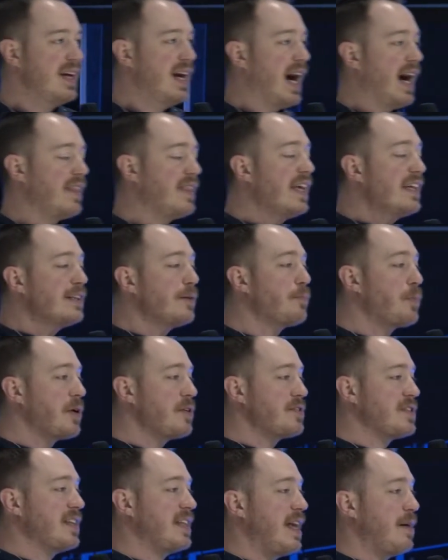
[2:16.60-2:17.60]
I think the
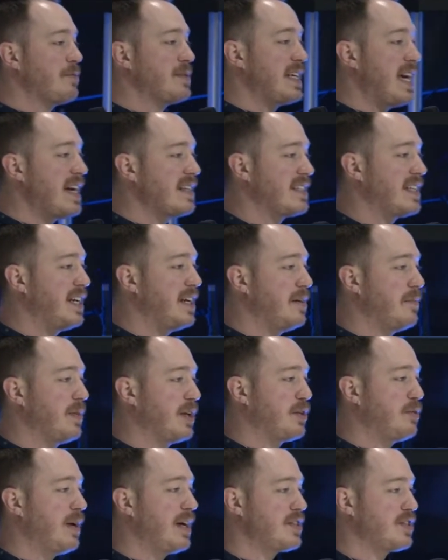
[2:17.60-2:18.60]
person that was asking him
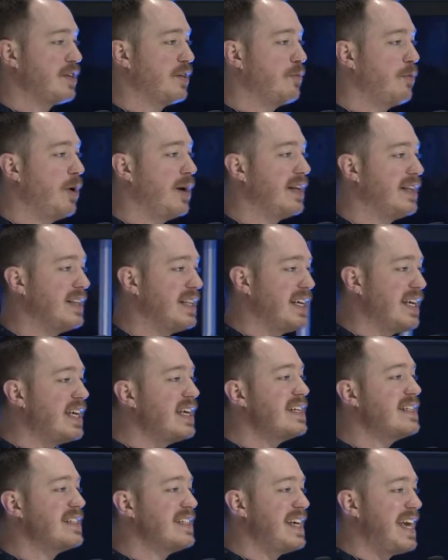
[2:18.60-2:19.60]
the question wanted the
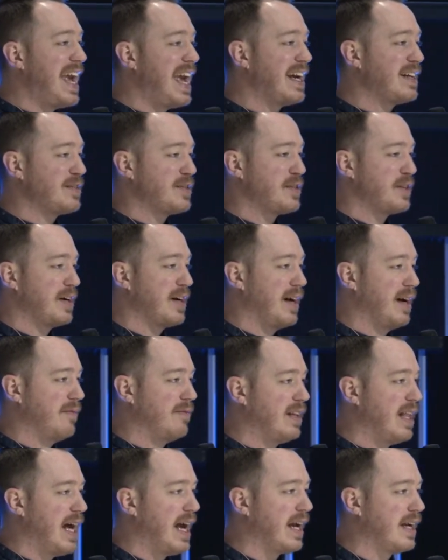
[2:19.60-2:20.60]
easy answer
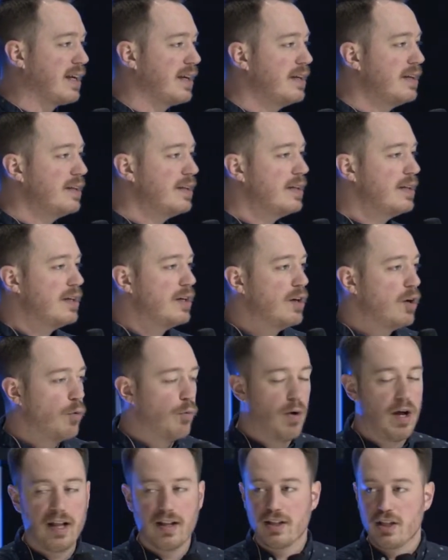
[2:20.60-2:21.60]
of like,
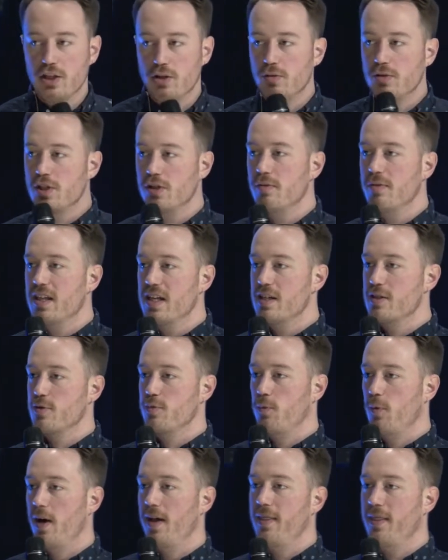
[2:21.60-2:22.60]
"Well, you do this
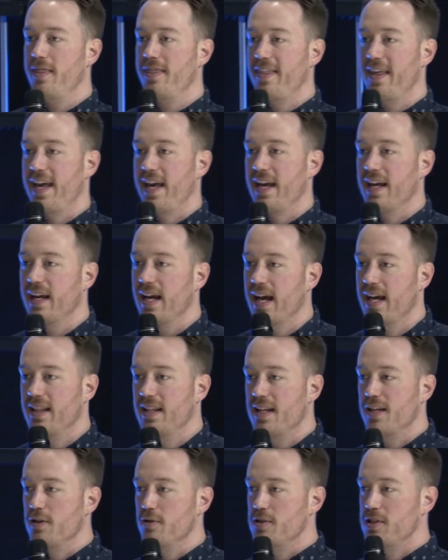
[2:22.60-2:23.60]
one thing, and
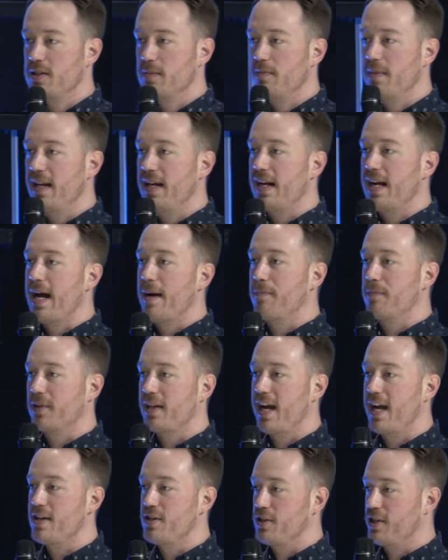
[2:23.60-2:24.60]
then you submit an
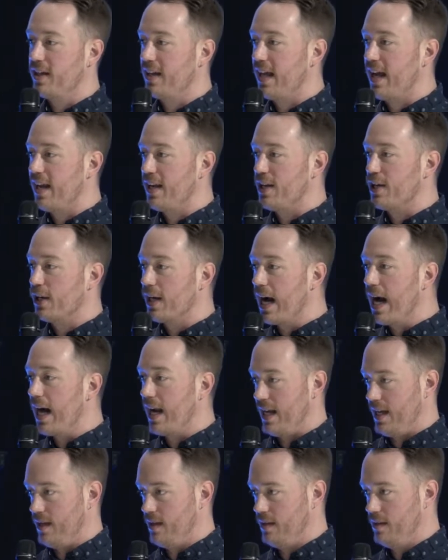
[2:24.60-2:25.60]
application, and you got
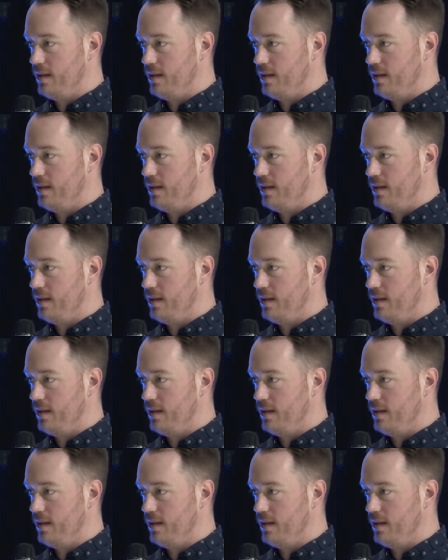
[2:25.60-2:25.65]
it."